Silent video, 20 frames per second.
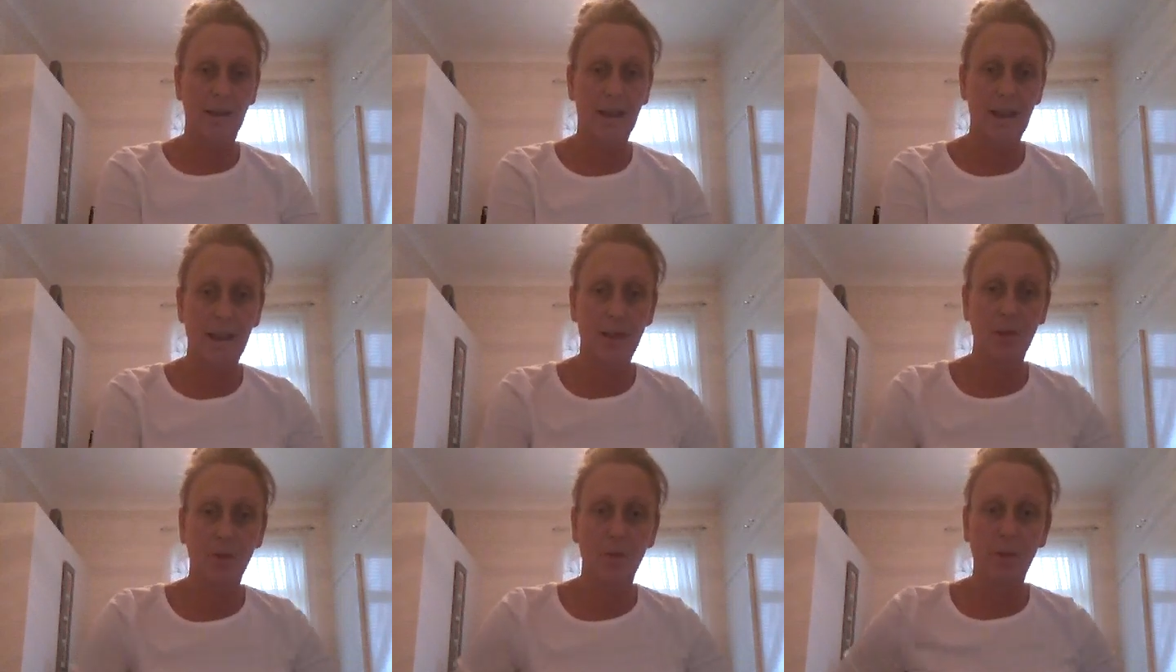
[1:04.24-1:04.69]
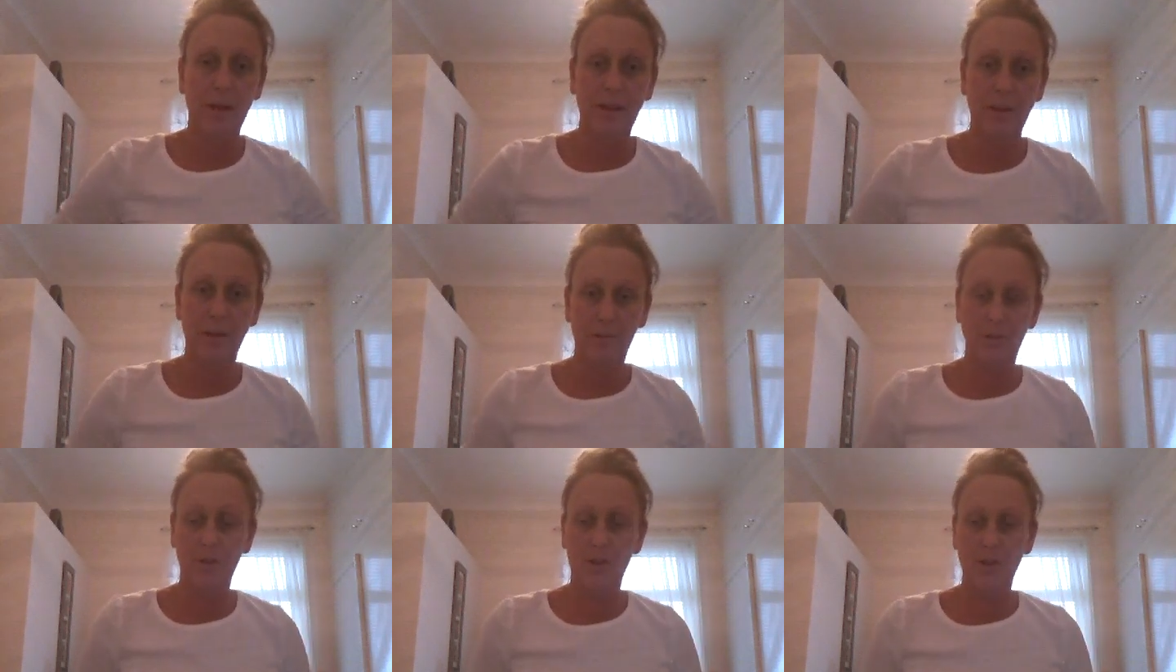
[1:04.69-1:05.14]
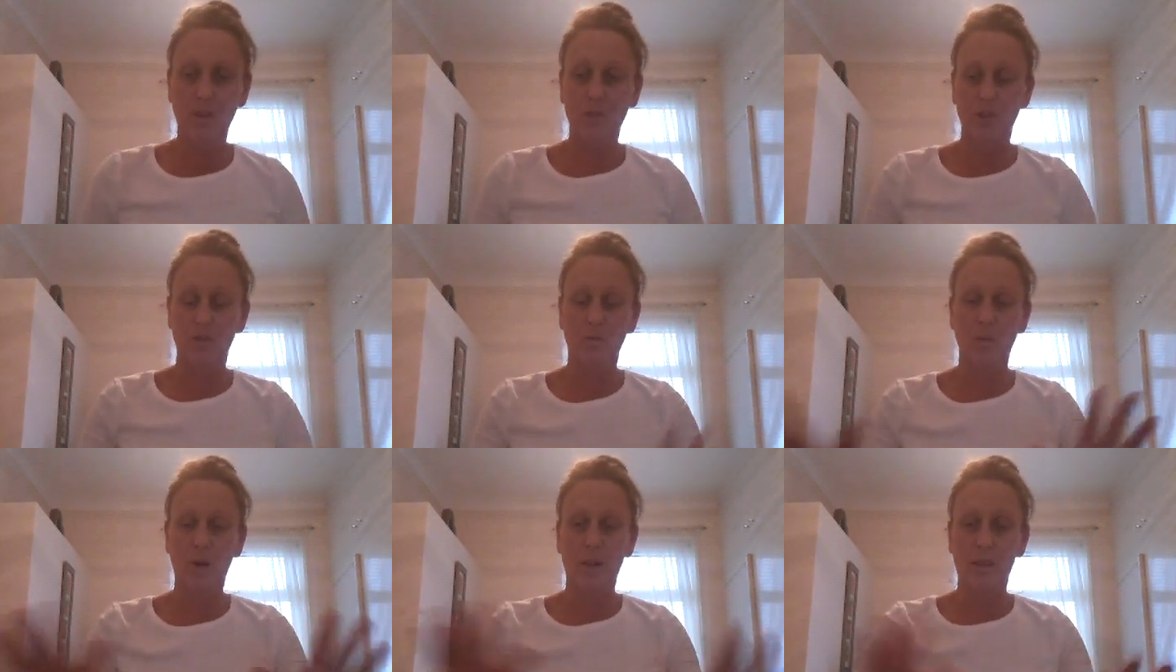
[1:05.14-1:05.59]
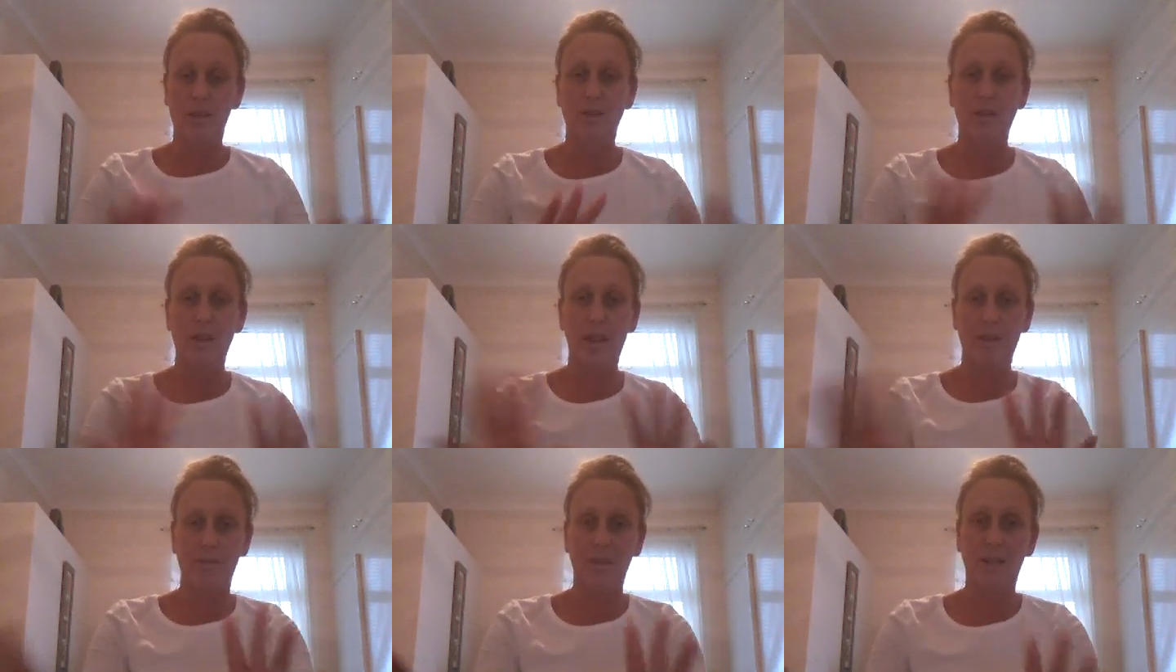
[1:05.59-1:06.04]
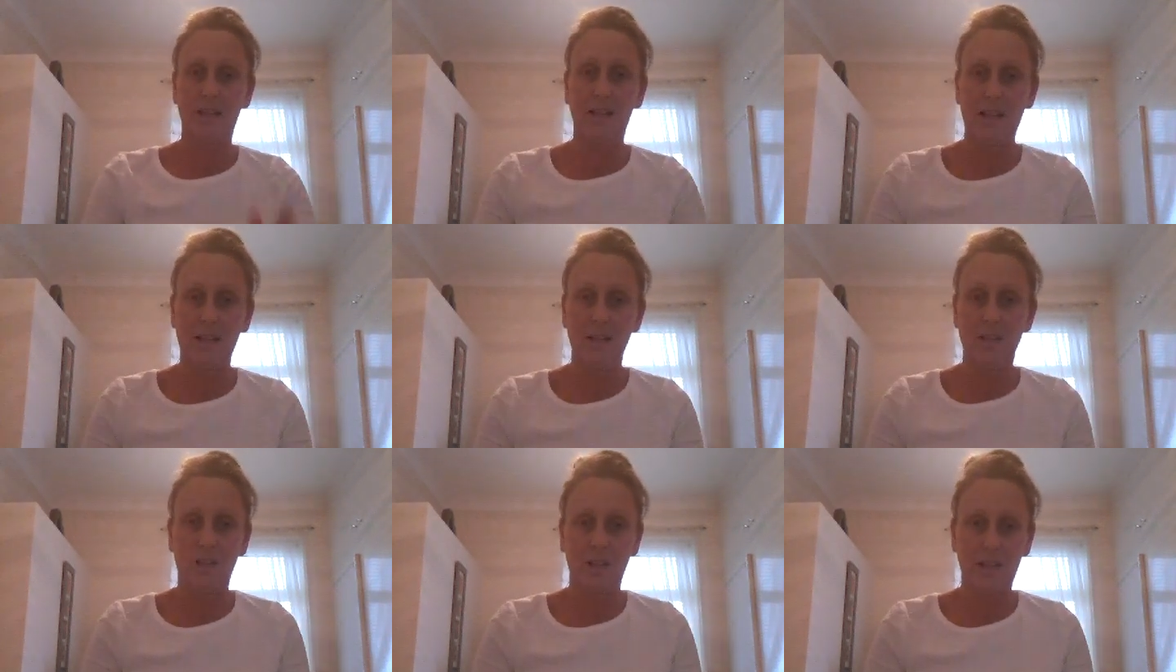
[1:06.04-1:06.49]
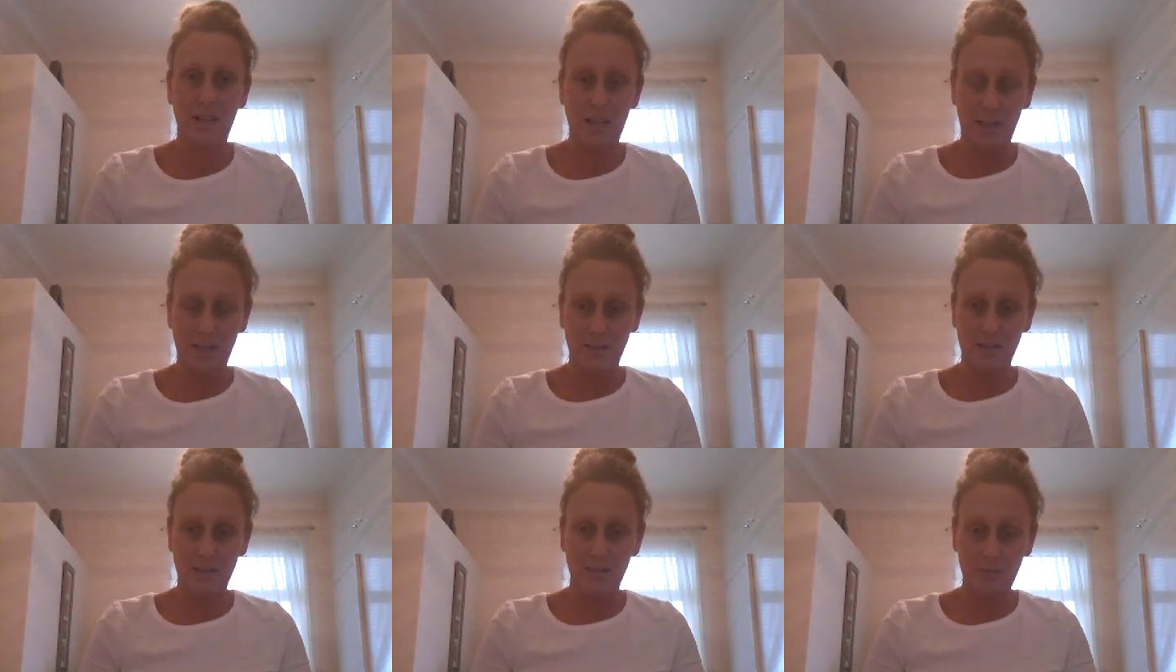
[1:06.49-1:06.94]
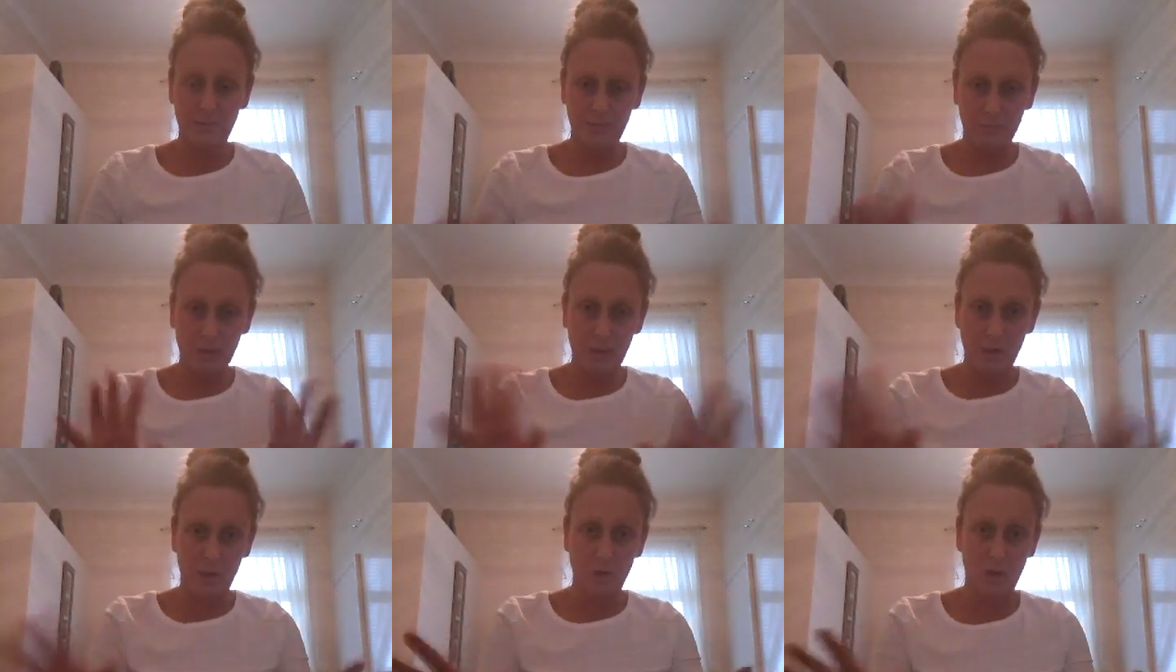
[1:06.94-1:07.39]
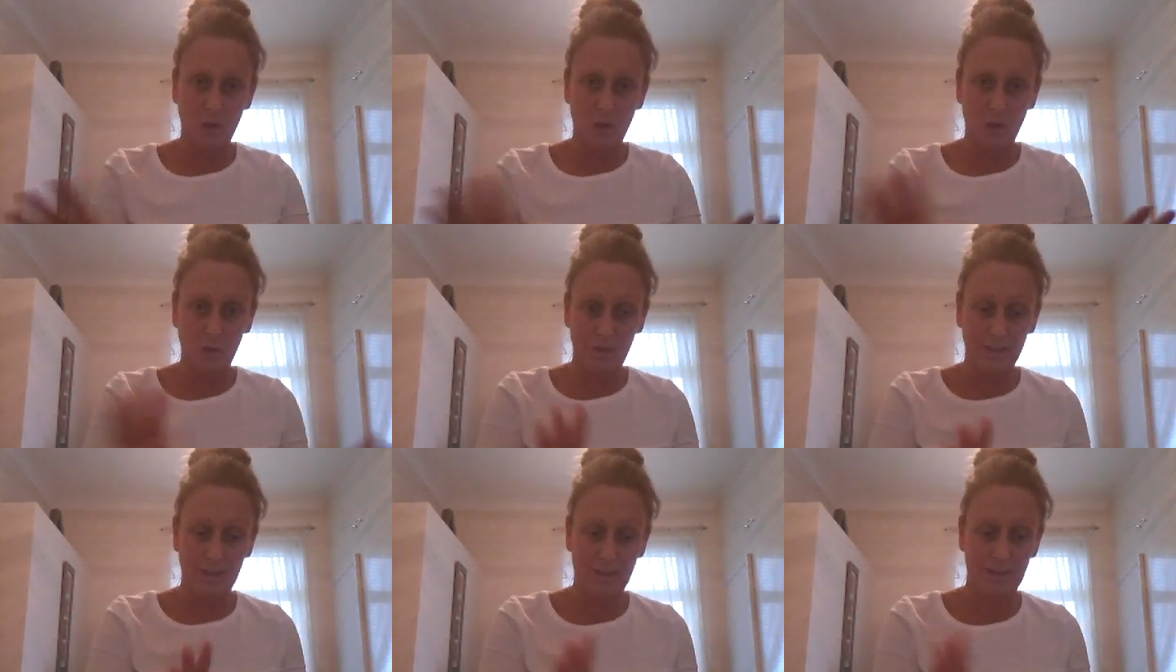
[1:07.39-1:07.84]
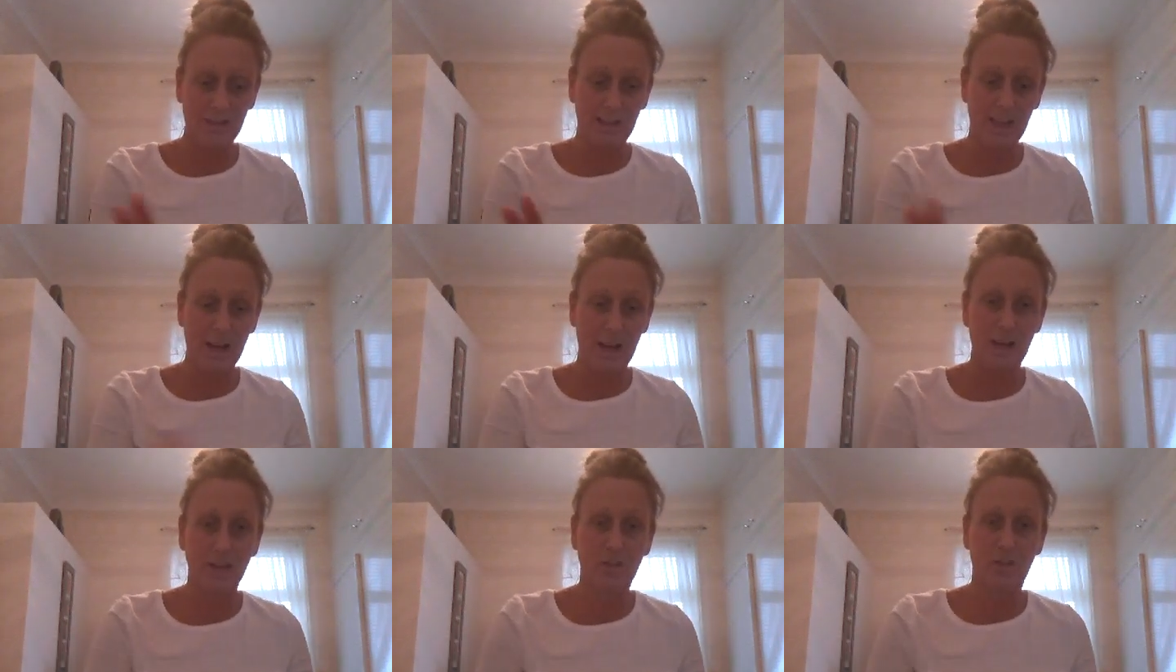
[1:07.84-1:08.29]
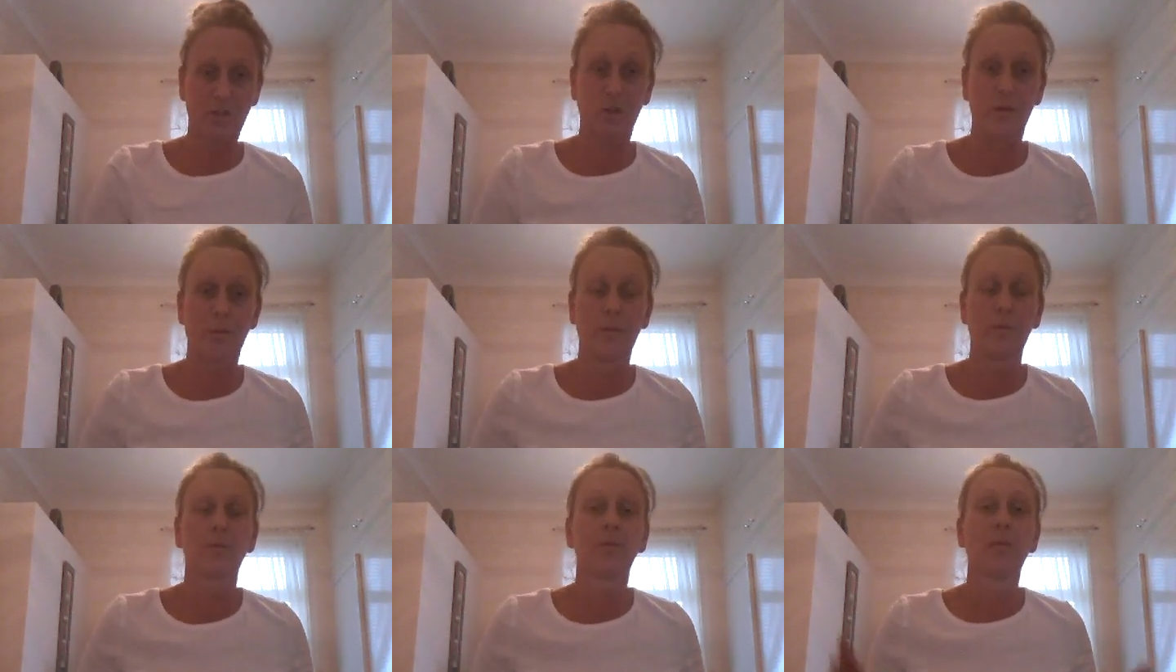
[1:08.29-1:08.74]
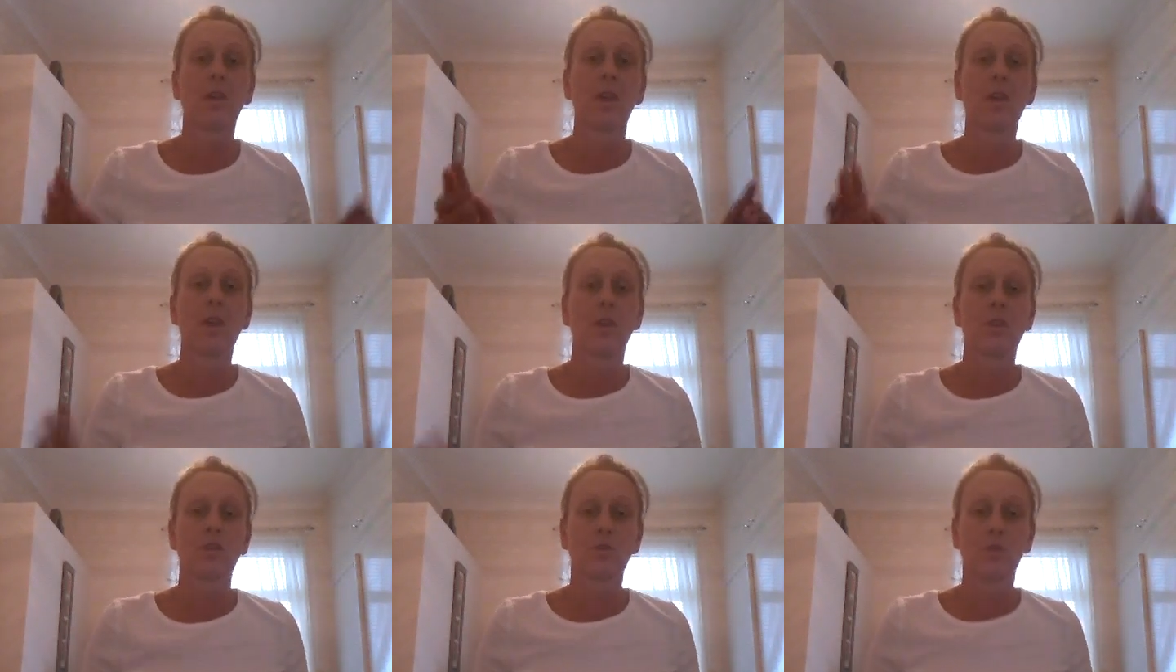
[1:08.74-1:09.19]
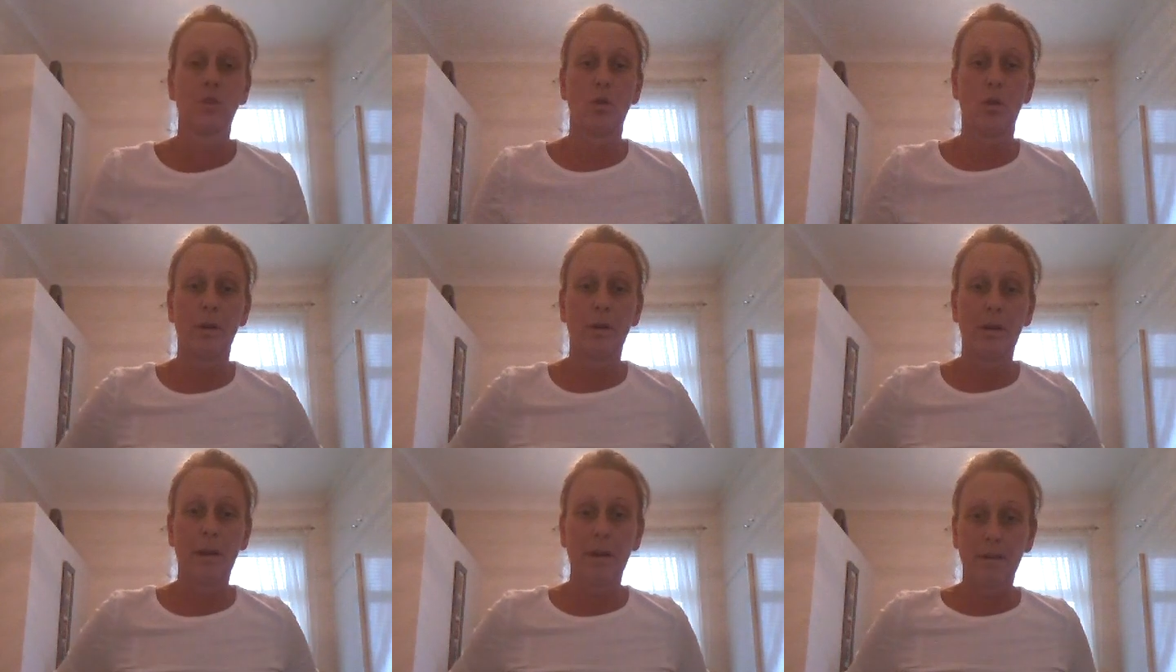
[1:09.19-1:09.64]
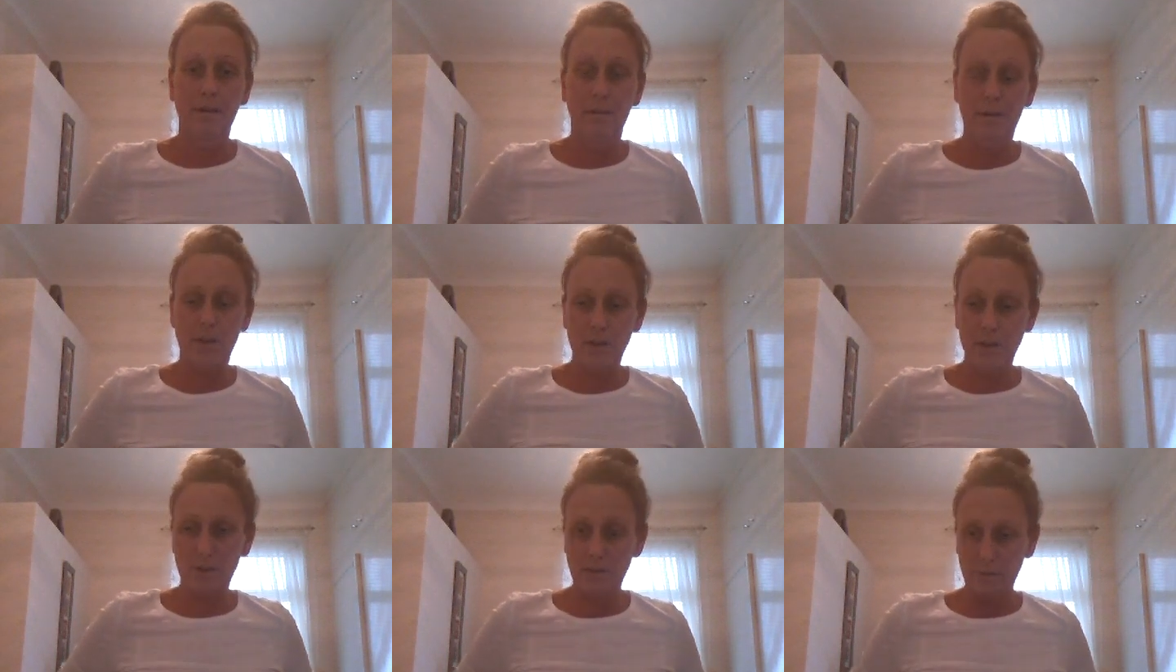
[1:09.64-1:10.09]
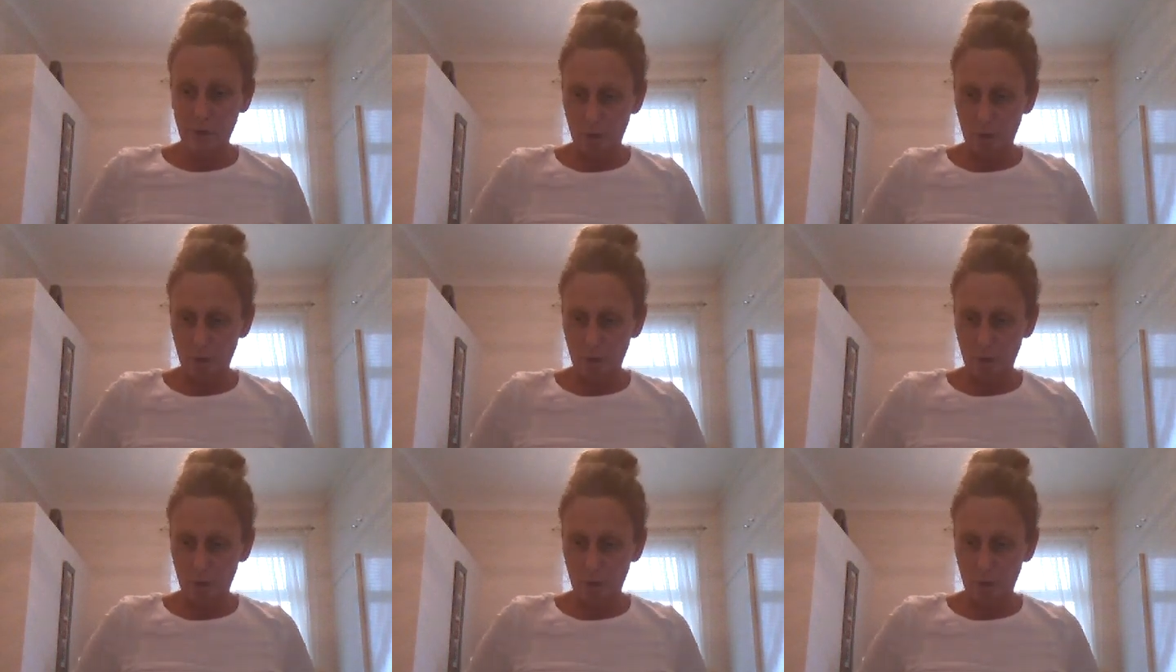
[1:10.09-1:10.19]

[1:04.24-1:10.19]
in when you finish, as well as everything else you need. It's discarded off. So first of